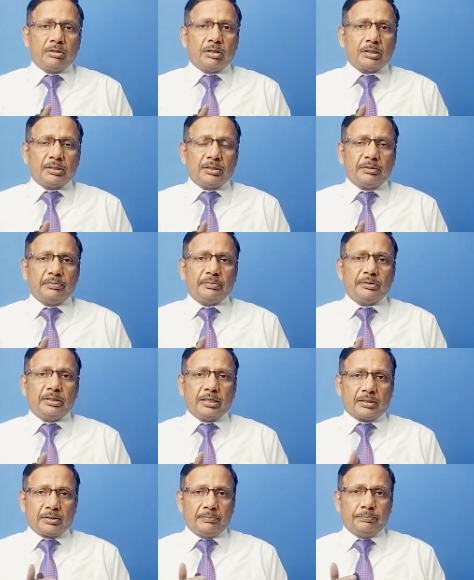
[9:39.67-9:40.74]
daughter, they
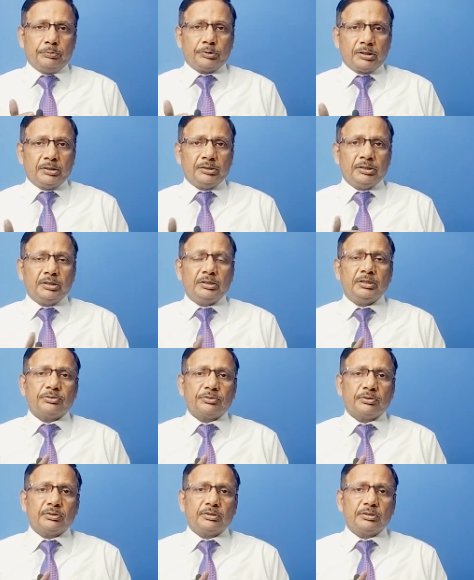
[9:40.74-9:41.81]
are computer
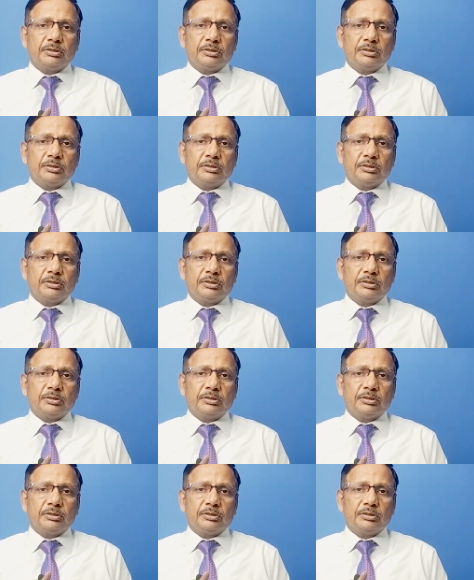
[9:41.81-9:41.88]
engineers.